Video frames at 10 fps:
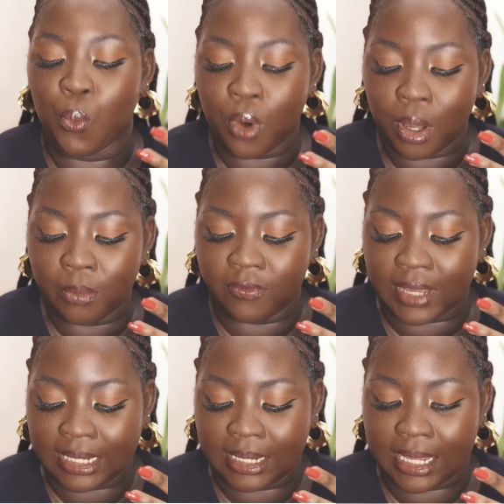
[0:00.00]
warm
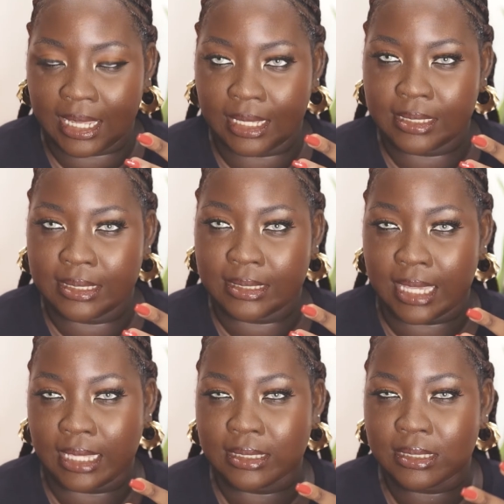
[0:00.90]
vanilla
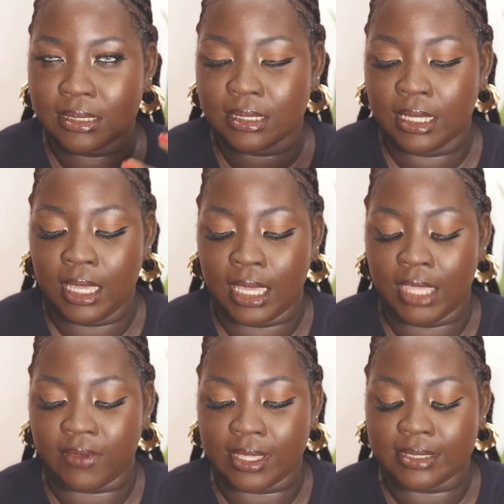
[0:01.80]
scent,
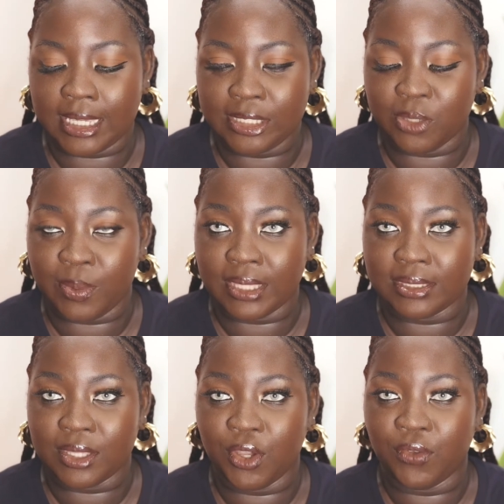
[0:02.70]
if I say so
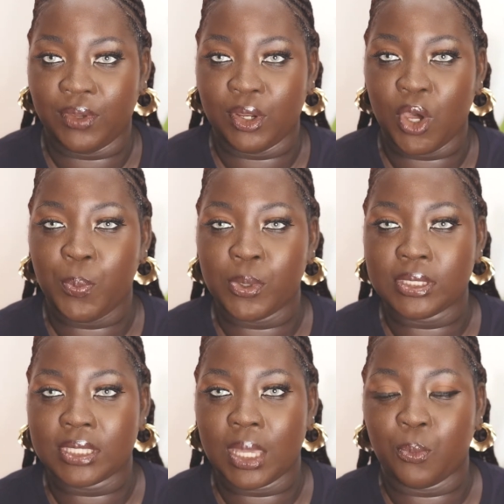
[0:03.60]
myself. It
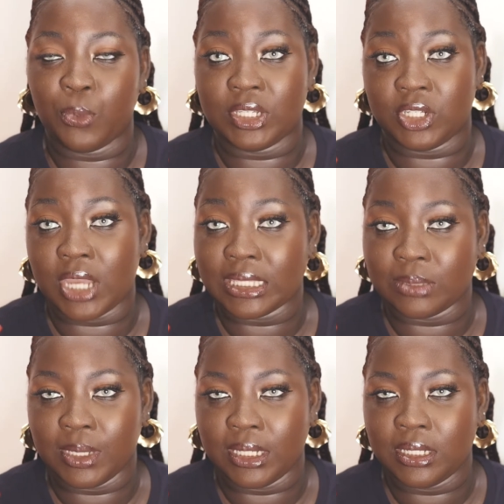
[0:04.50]
opens up with
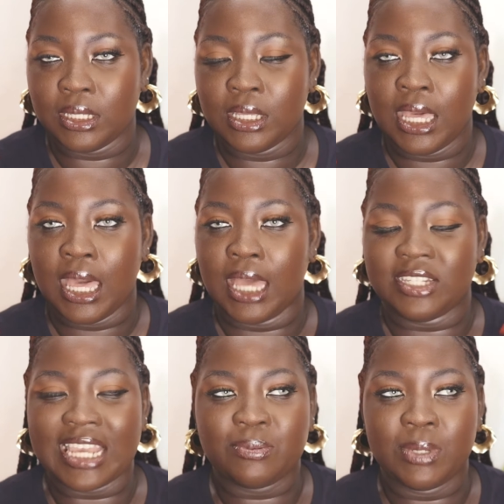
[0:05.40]
jasmine.
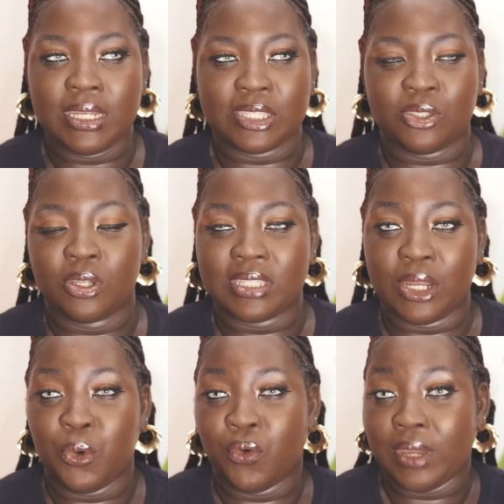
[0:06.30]
Jasmine is not
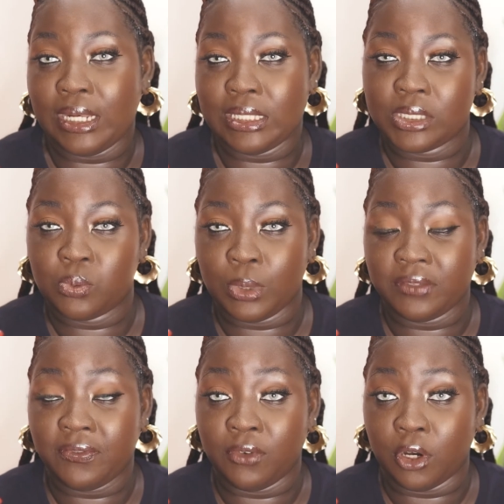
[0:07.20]
an overly
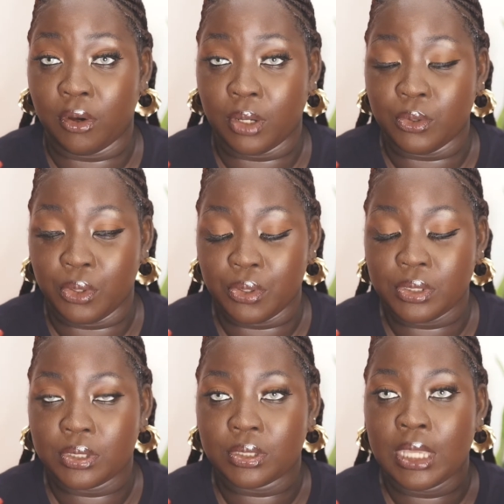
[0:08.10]
sweet floral note,
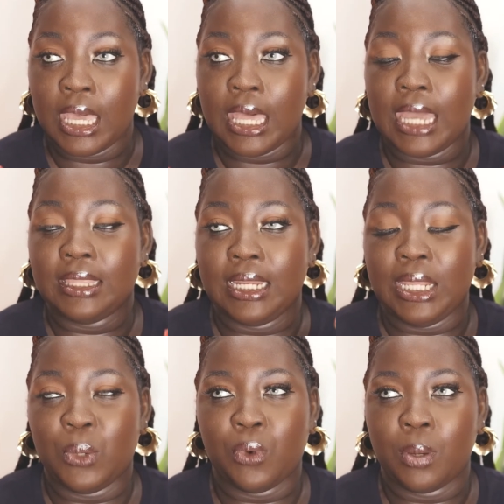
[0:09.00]
and then
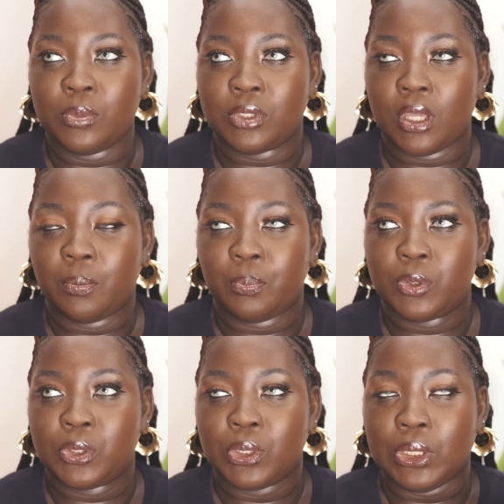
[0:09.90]
it warms up
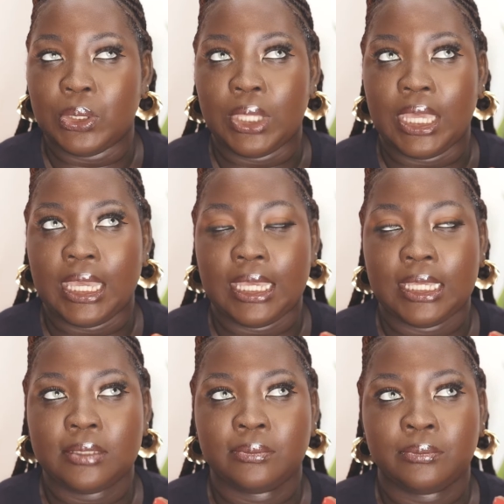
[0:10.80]
to a